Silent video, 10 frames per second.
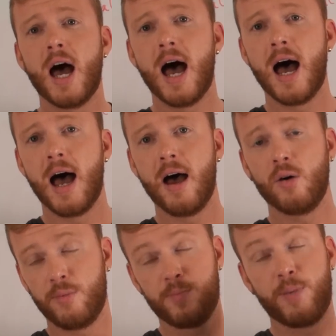
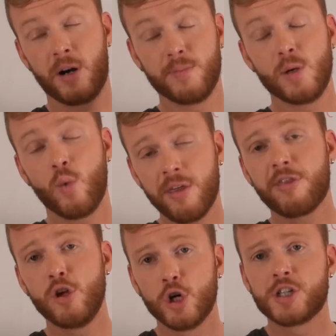
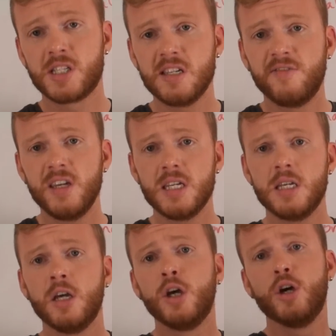with your CV